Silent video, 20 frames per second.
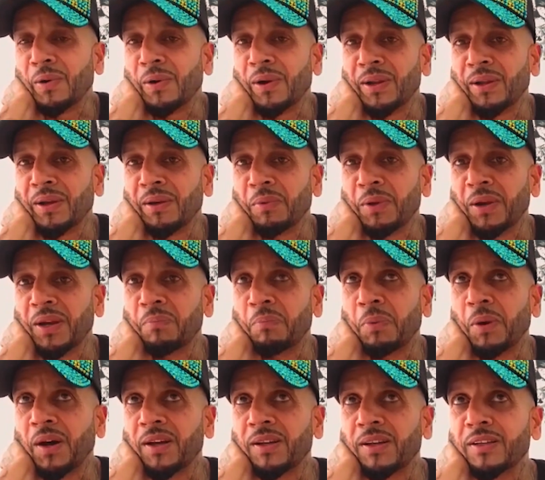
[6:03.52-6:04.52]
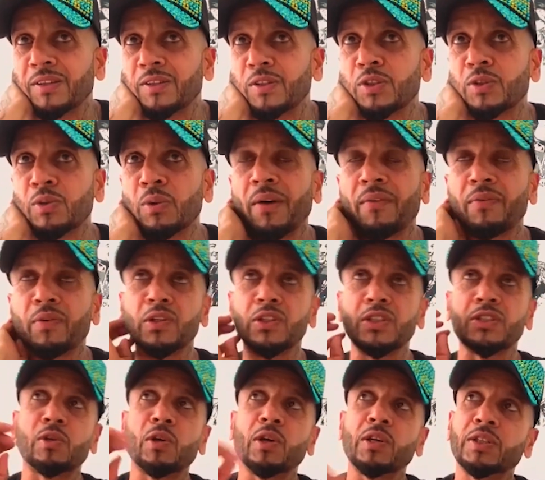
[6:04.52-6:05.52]
or anybody, but he used to have a
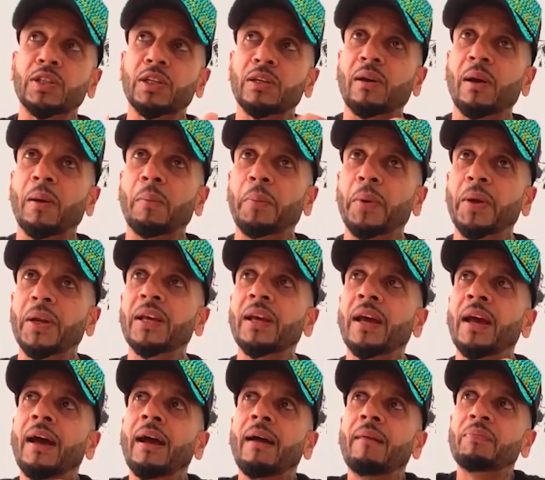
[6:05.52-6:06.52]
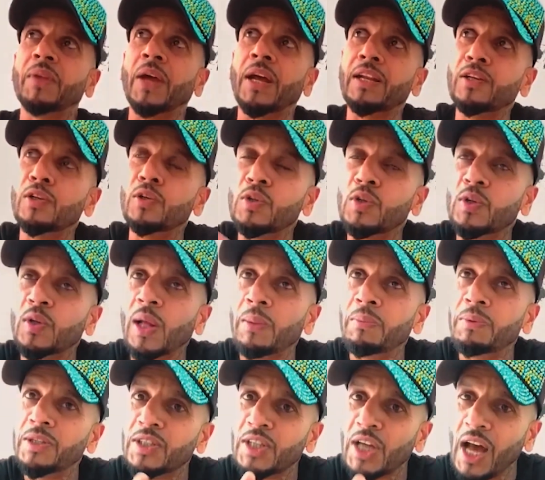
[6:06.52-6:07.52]
construction company, and he used to tell
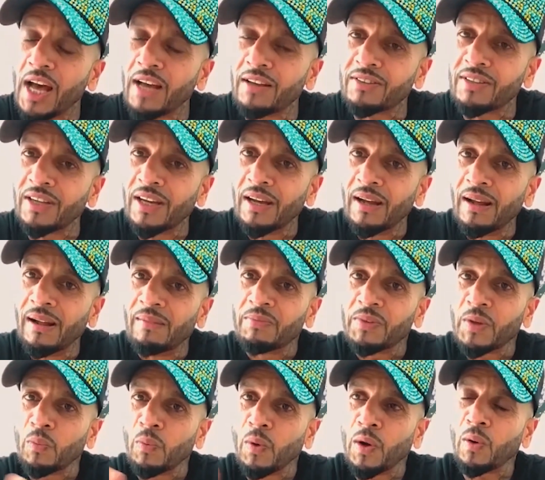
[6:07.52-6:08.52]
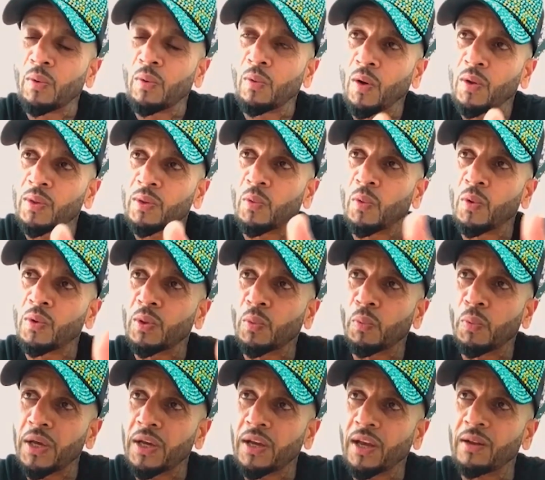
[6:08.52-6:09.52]
me, Jazz, on the
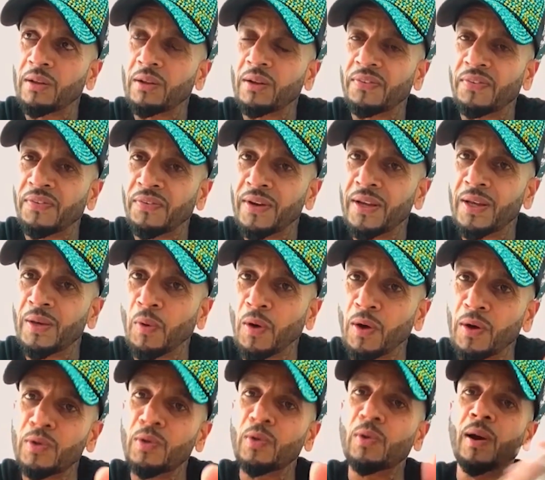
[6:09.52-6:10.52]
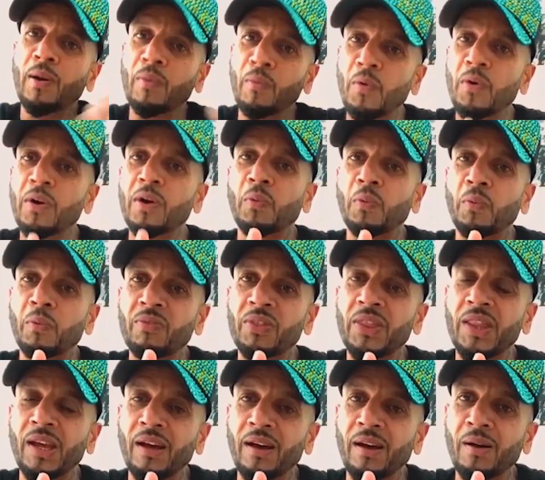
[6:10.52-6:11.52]
weekend you're free, why don't you come work
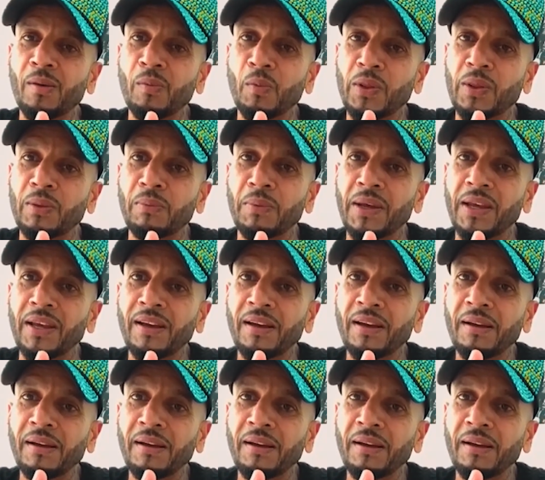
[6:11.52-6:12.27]
with me?